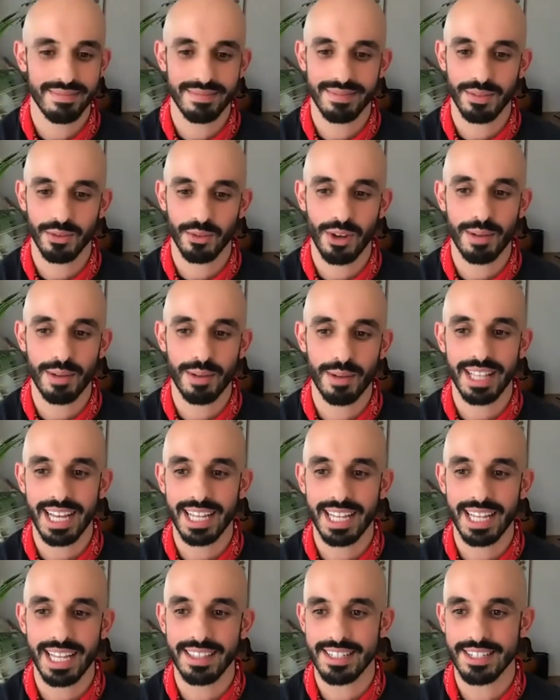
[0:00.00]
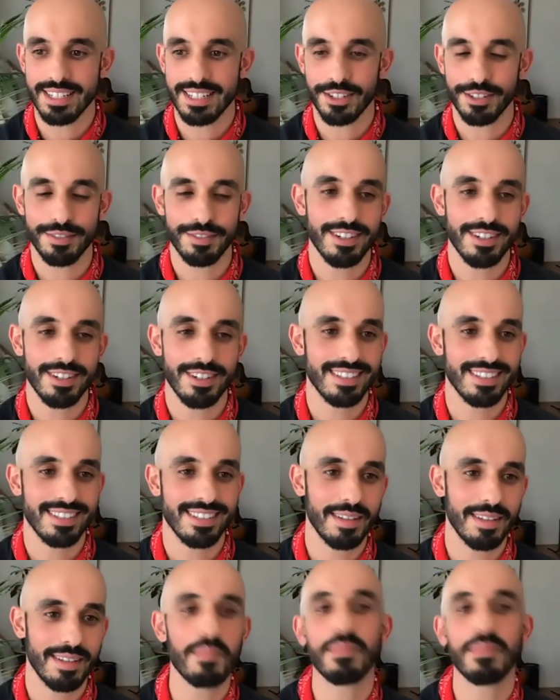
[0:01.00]
Well, I'm glad this is your
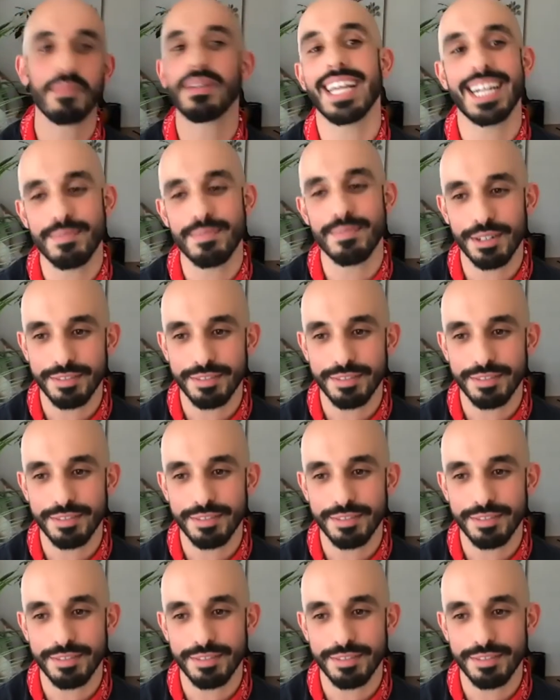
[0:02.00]
first. I'm glad I'm